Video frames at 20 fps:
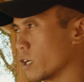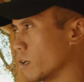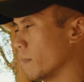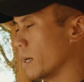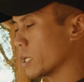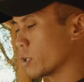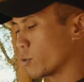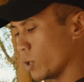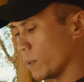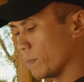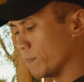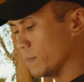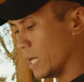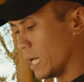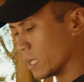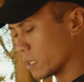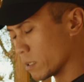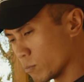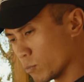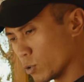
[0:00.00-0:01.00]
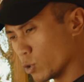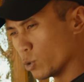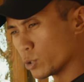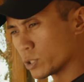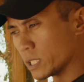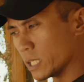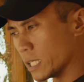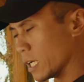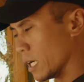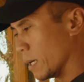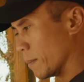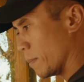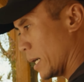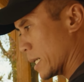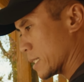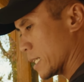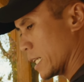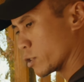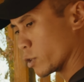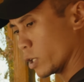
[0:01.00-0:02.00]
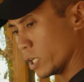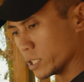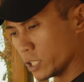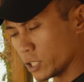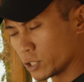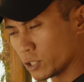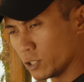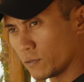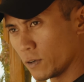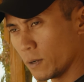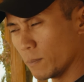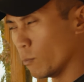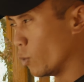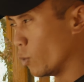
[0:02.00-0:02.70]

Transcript: on my grip, not loosening up as I transition from